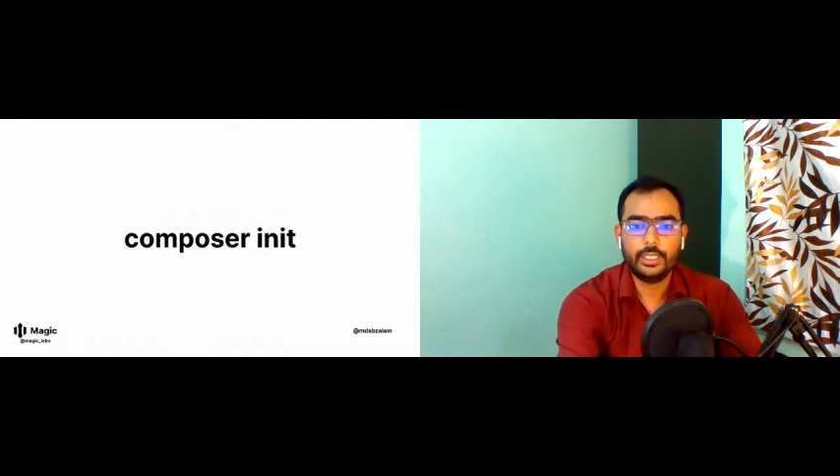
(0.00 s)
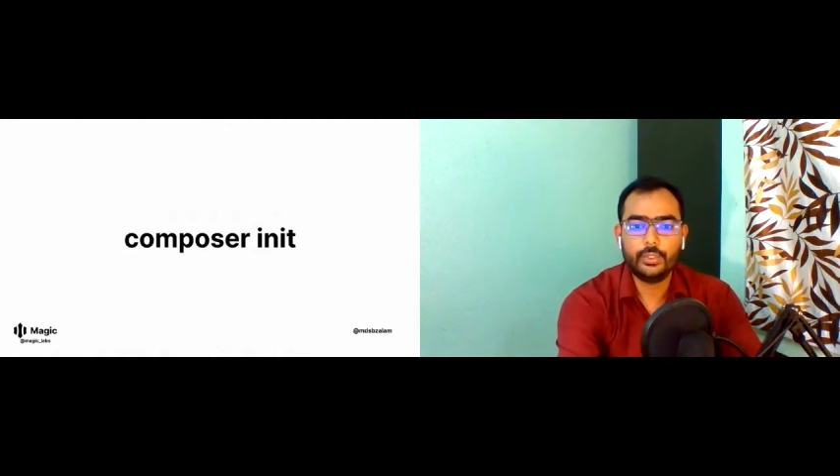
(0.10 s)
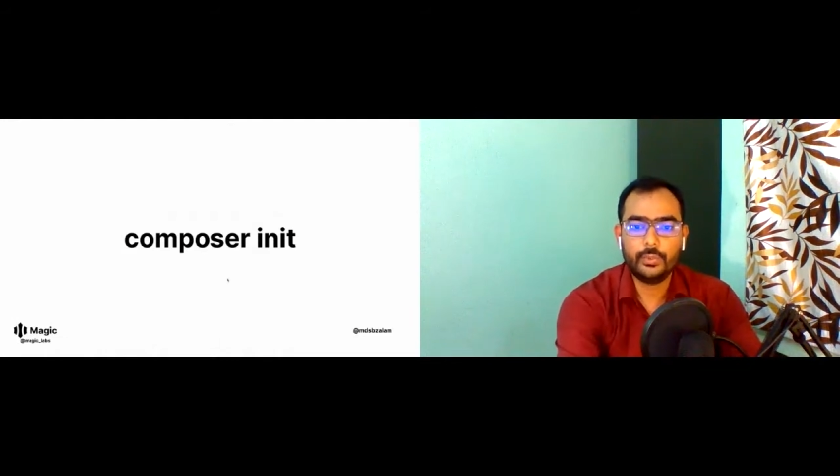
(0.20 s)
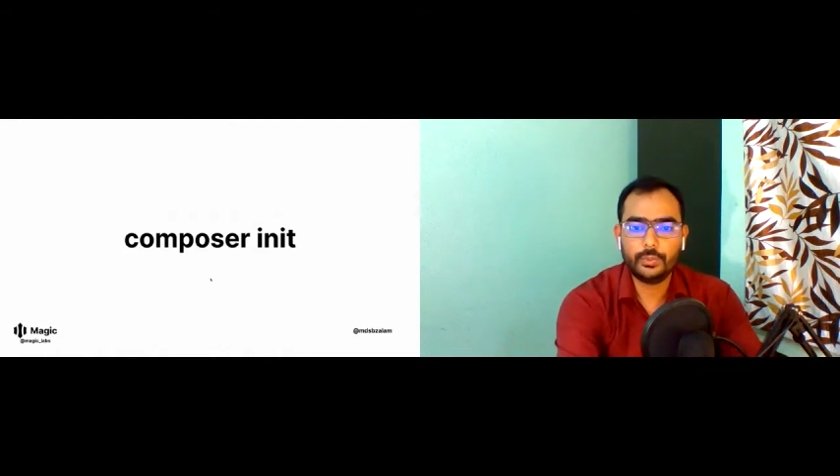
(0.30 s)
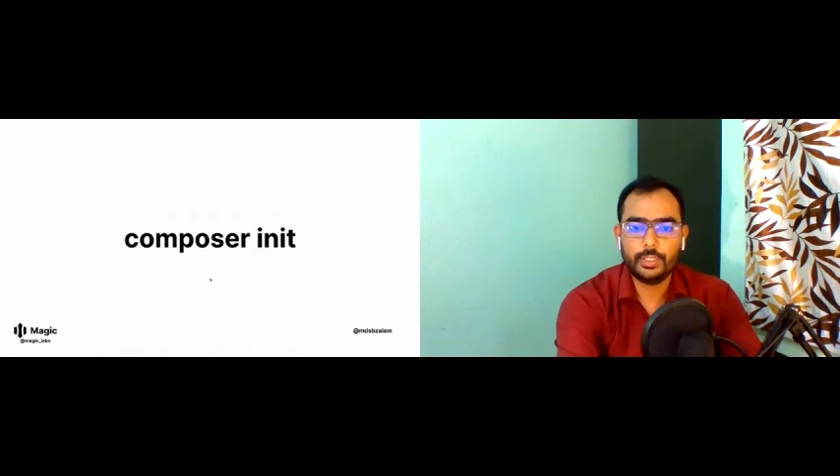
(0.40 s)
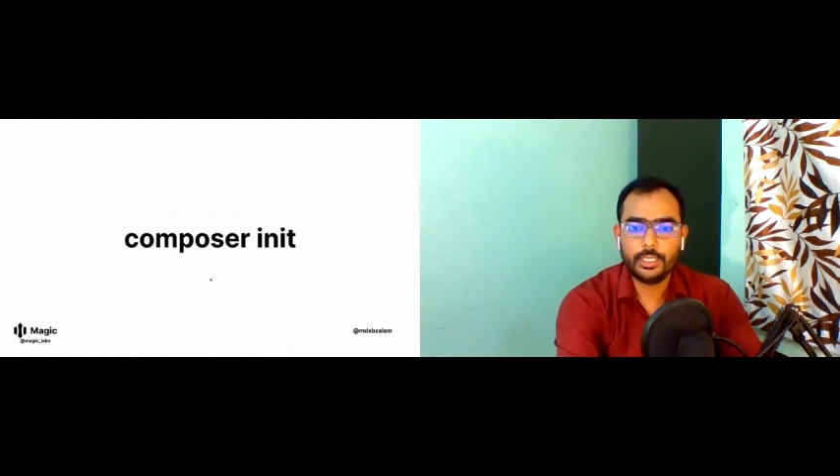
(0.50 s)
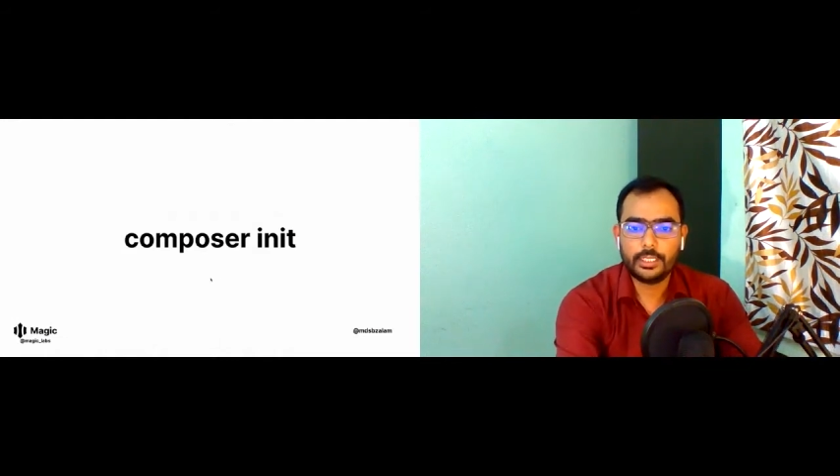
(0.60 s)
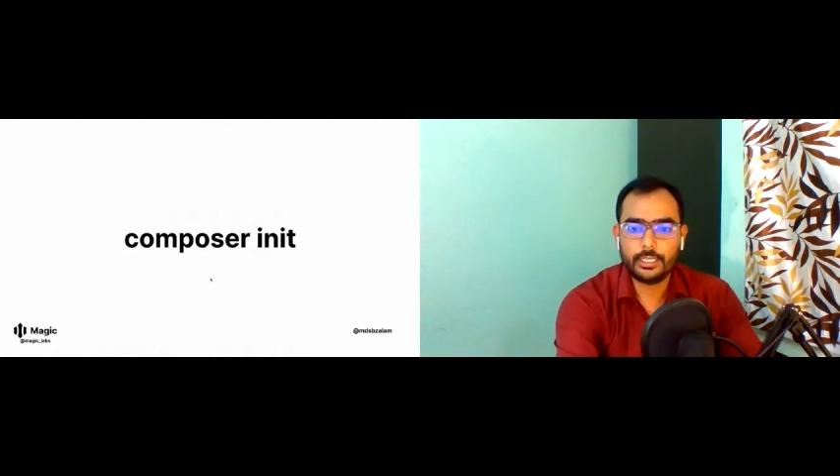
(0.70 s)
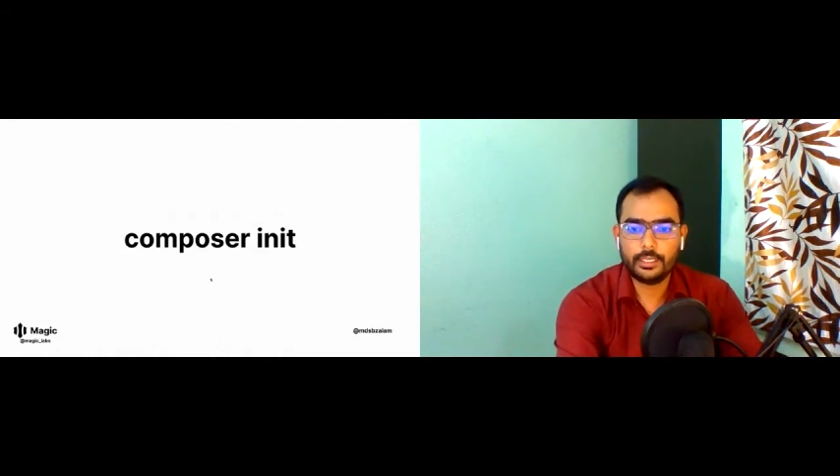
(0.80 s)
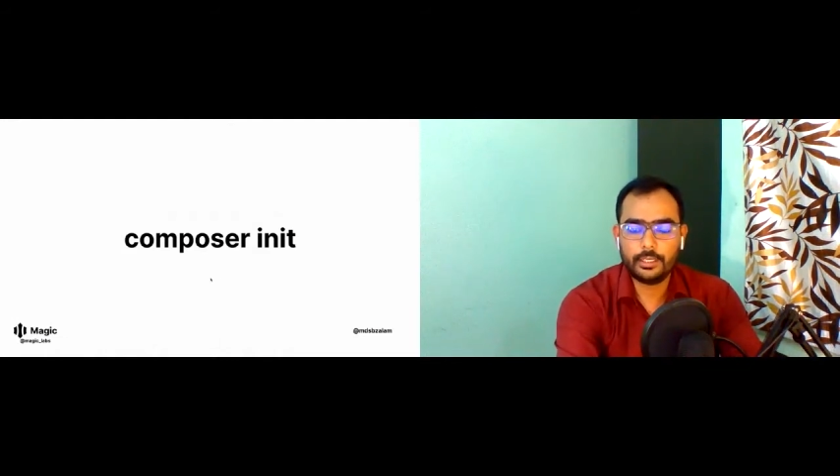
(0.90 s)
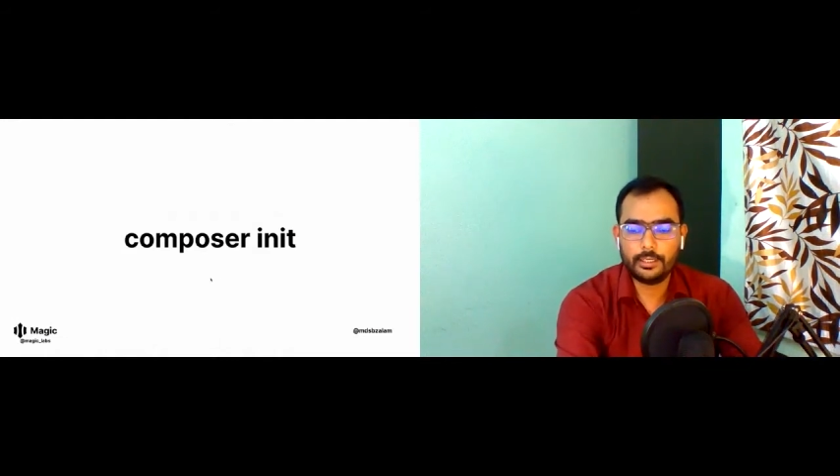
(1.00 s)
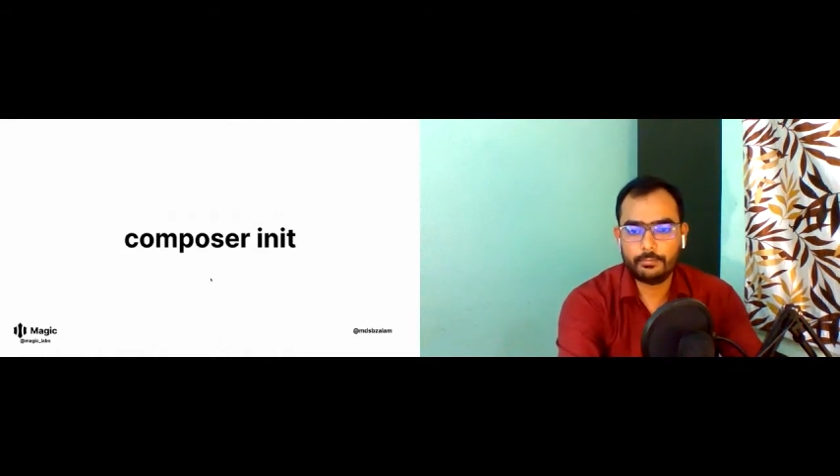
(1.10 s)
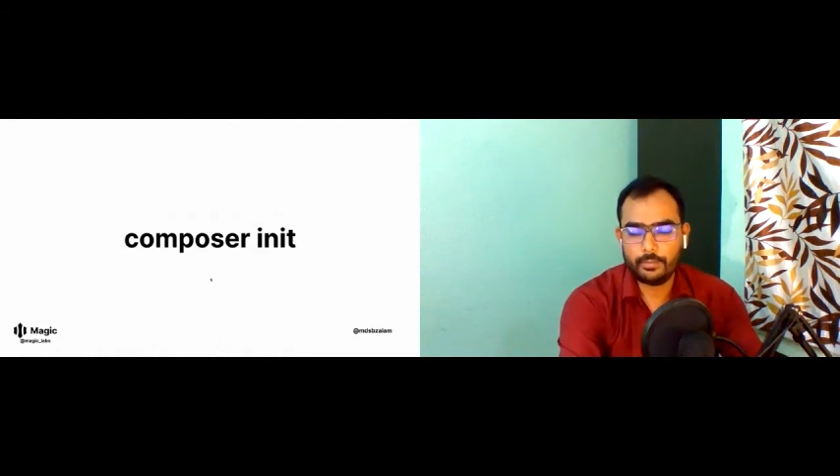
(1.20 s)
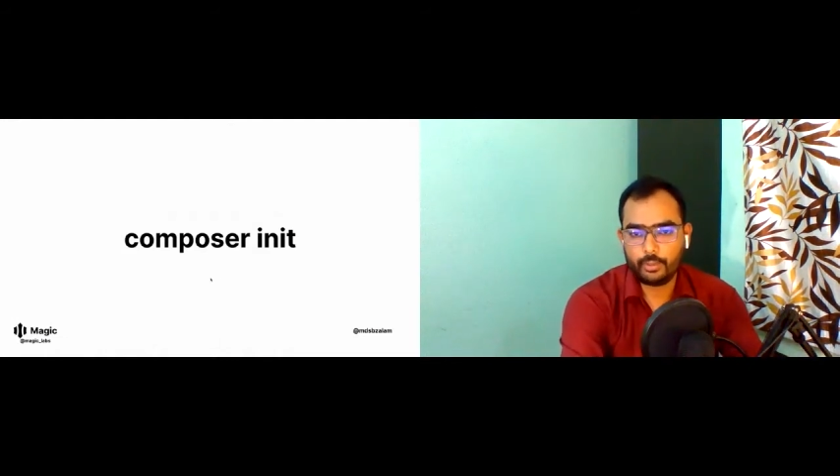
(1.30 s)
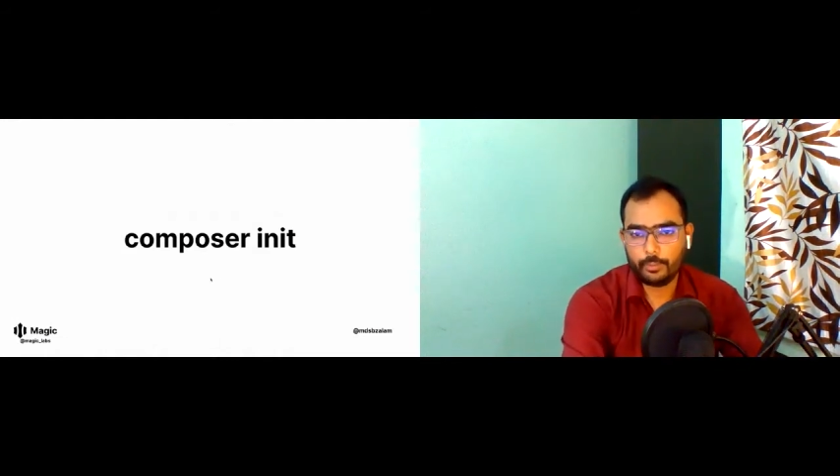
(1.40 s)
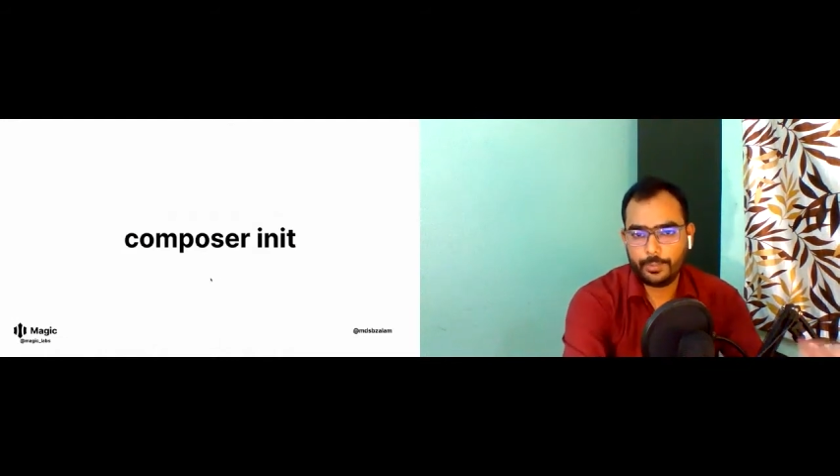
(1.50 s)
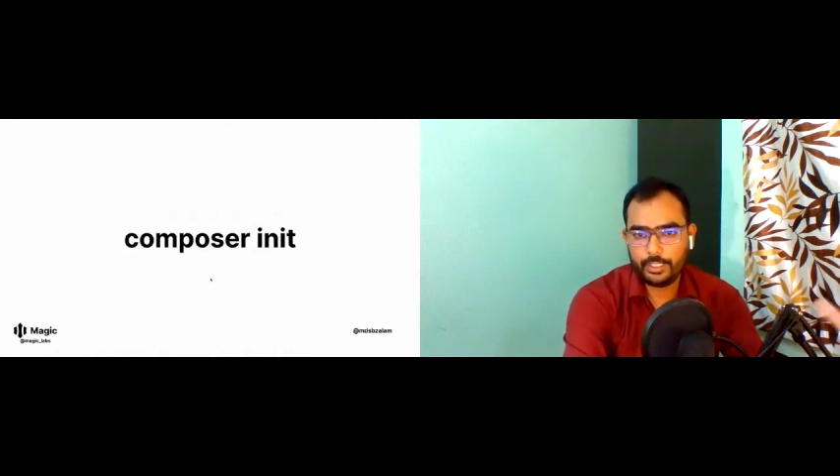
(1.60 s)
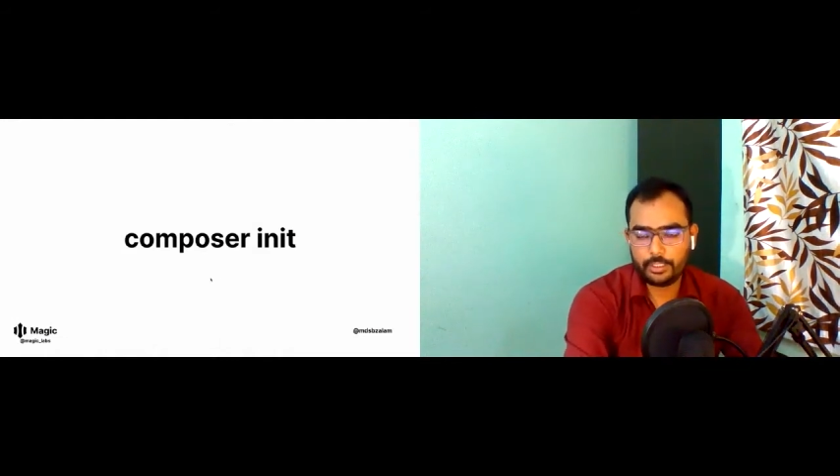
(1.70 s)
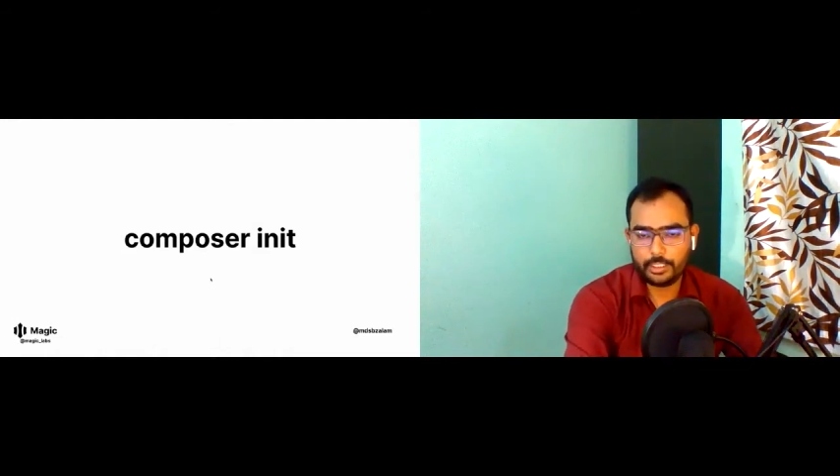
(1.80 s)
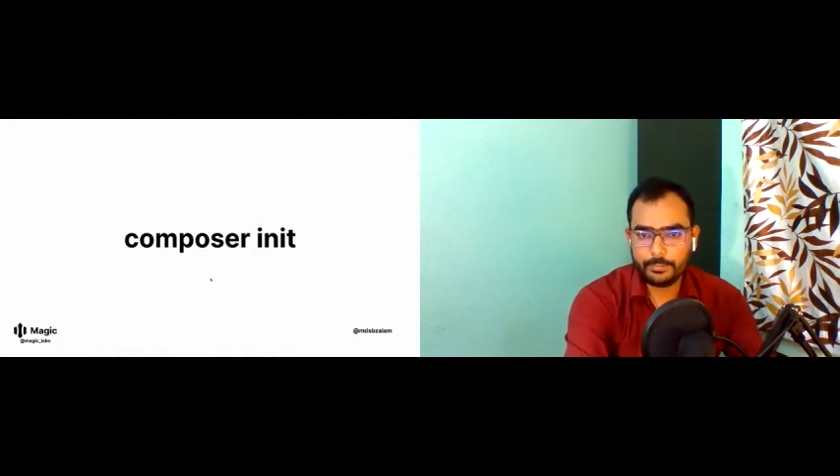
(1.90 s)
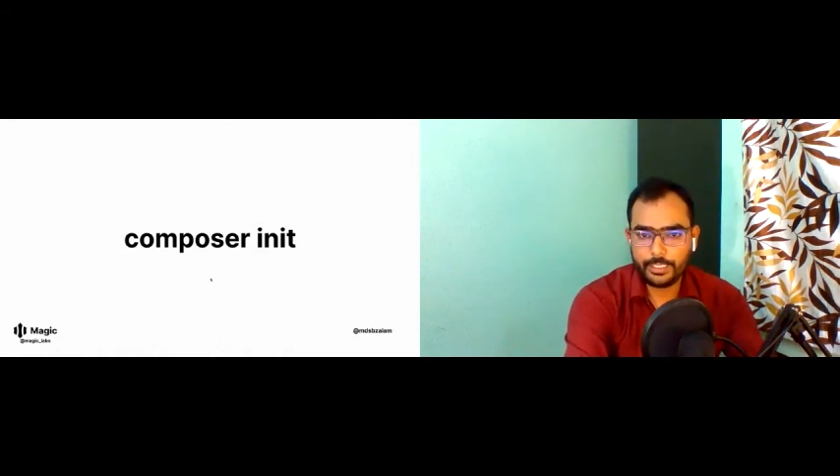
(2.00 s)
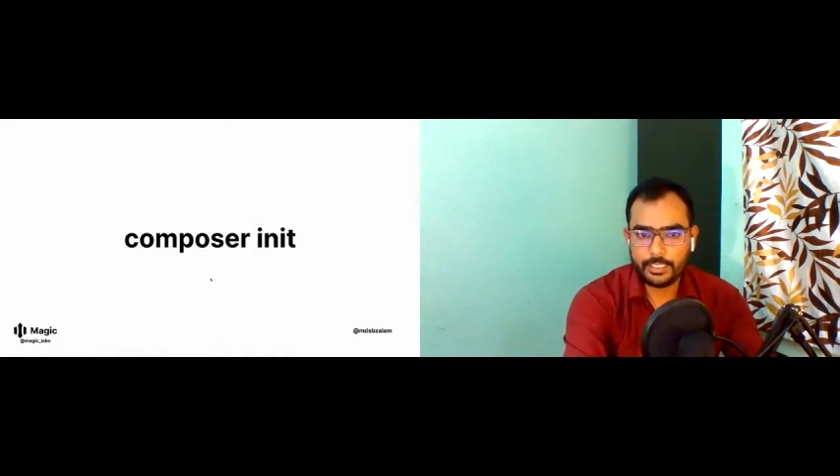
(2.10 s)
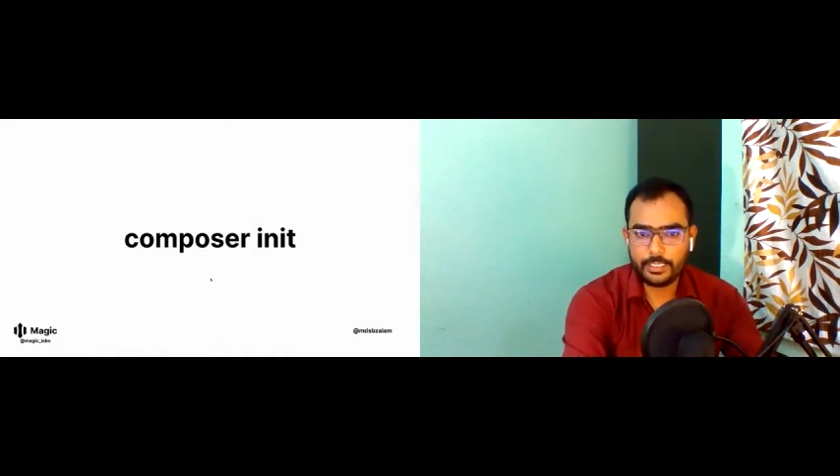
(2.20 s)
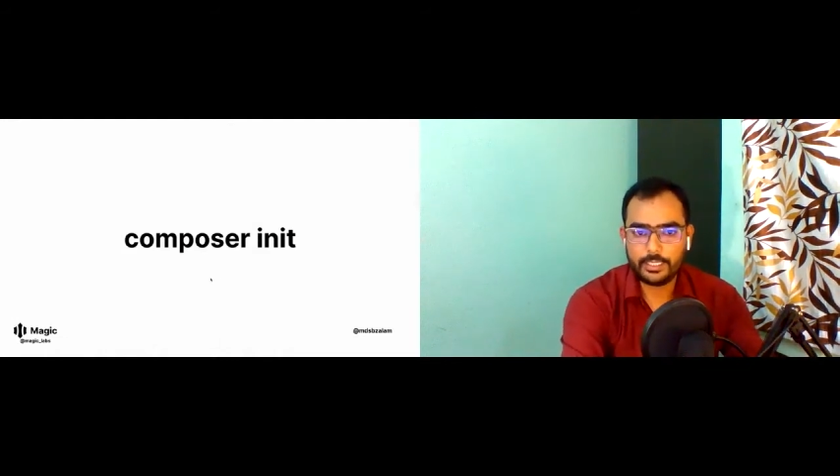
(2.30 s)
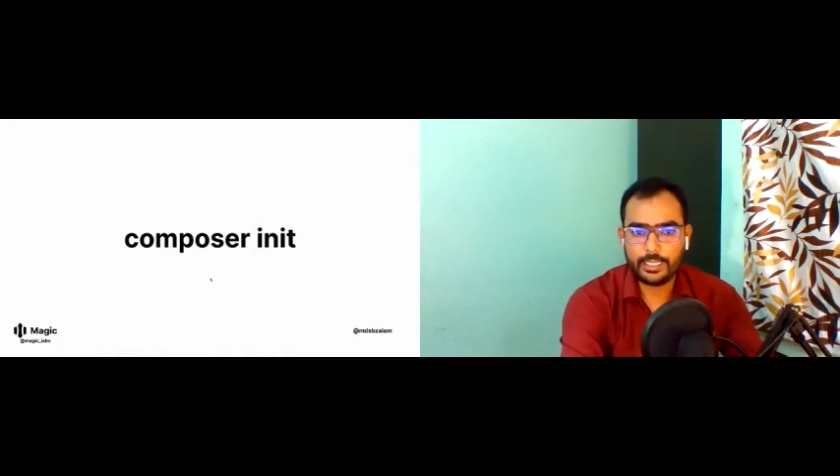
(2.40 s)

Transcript: do open your terminal